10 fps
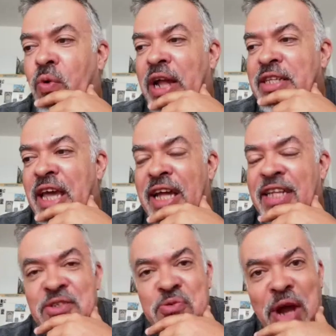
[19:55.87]
had
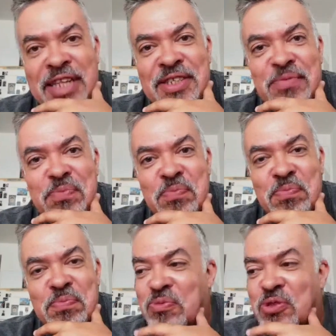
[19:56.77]
read
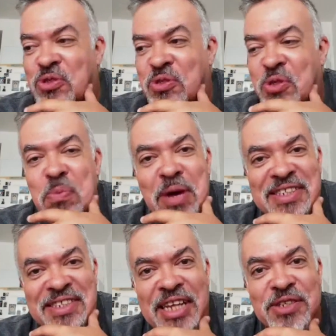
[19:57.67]
too much science
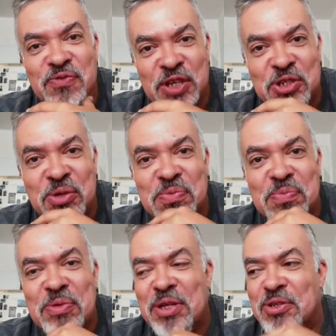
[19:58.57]
fiction
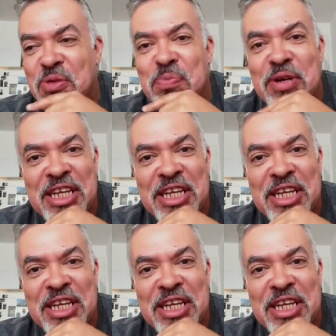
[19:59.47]
to believe